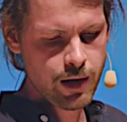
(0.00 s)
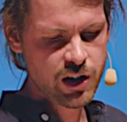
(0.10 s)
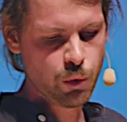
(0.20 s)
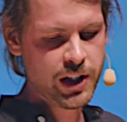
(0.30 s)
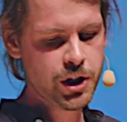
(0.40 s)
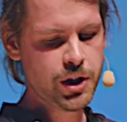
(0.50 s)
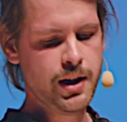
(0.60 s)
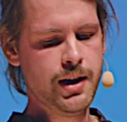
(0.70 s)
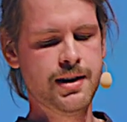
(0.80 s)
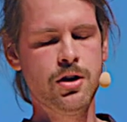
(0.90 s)
Switch
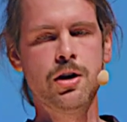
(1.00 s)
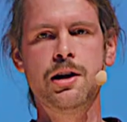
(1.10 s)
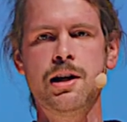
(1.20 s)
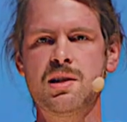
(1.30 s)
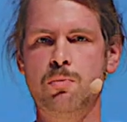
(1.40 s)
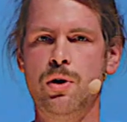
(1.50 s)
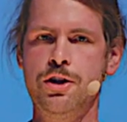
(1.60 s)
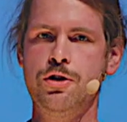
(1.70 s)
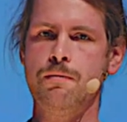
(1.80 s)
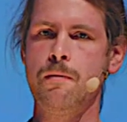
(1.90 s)
is not an
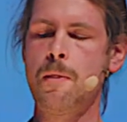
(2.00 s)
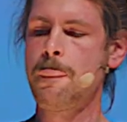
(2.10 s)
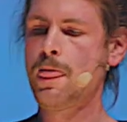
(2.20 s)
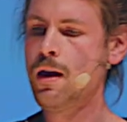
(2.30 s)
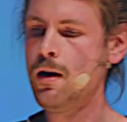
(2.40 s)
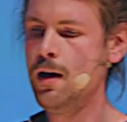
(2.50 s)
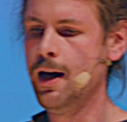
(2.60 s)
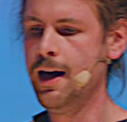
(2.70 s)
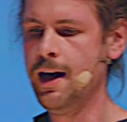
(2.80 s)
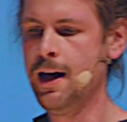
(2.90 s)
expression.
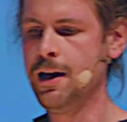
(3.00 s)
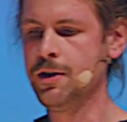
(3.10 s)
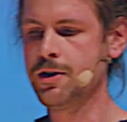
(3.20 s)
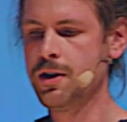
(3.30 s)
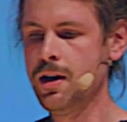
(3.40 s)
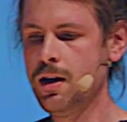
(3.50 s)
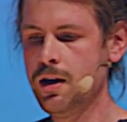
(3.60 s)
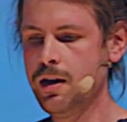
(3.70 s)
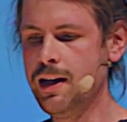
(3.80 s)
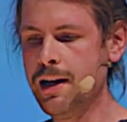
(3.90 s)
And
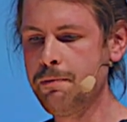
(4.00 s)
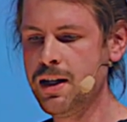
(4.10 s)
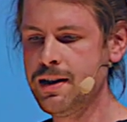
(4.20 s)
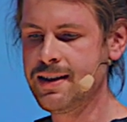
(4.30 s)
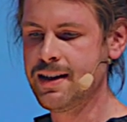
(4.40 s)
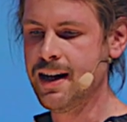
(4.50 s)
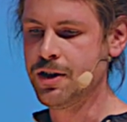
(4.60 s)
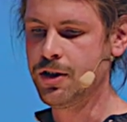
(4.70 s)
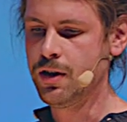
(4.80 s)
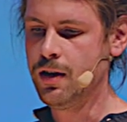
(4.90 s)
that means
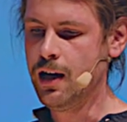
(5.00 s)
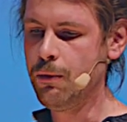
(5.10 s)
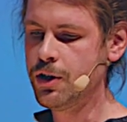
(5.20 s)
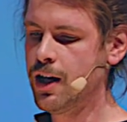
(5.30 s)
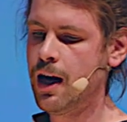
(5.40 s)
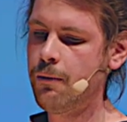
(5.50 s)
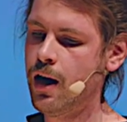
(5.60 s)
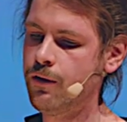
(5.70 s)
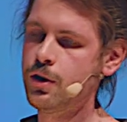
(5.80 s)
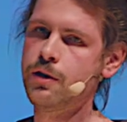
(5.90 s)
that every time I
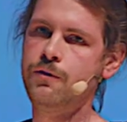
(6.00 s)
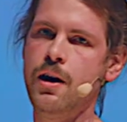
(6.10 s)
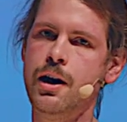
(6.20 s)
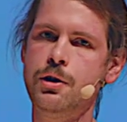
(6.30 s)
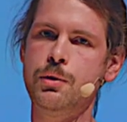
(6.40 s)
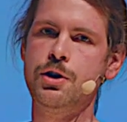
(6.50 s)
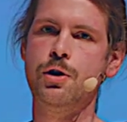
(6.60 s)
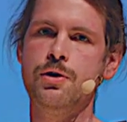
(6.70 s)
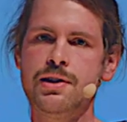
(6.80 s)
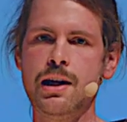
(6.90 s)
have to define the
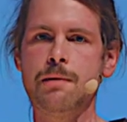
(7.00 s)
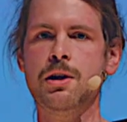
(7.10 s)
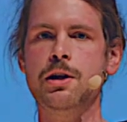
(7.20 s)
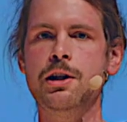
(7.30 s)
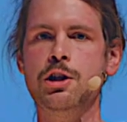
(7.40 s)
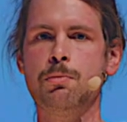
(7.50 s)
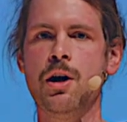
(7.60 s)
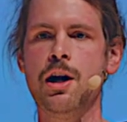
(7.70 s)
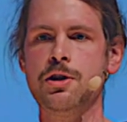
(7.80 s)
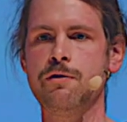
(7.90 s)
return statement in each
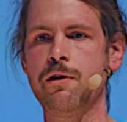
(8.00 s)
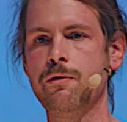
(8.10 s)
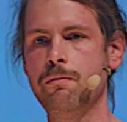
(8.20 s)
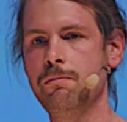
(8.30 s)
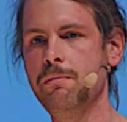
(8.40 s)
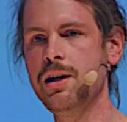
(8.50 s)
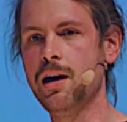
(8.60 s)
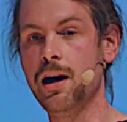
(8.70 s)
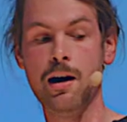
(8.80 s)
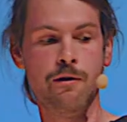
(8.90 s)
branch, if I
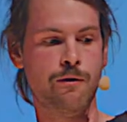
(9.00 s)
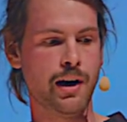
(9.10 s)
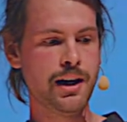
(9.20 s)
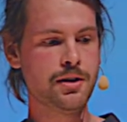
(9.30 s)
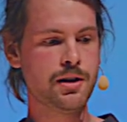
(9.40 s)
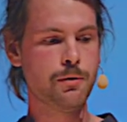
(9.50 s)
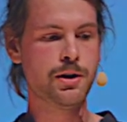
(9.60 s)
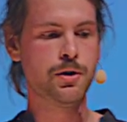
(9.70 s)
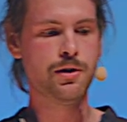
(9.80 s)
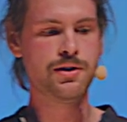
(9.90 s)
uh, forget the
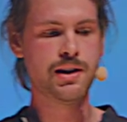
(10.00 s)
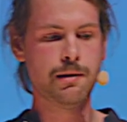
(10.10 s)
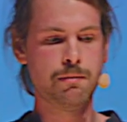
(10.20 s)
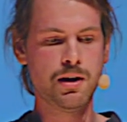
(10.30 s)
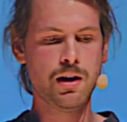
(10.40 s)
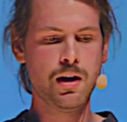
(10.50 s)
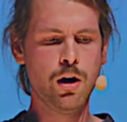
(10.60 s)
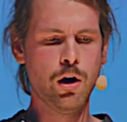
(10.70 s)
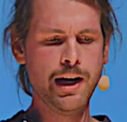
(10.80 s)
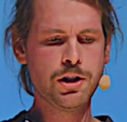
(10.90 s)
return statement,
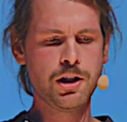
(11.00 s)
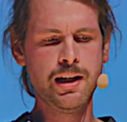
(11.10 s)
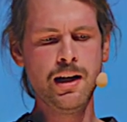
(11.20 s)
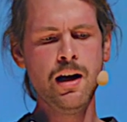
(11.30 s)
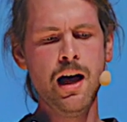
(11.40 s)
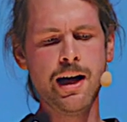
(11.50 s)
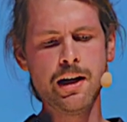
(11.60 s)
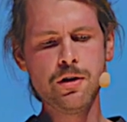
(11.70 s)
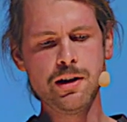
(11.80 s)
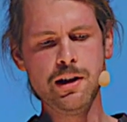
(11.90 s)
or actually, I
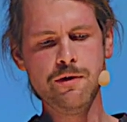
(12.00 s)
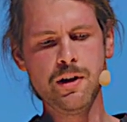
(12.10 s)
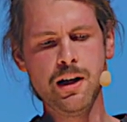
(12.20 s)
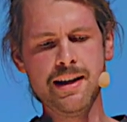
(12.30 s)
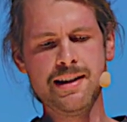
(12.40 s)
cannot even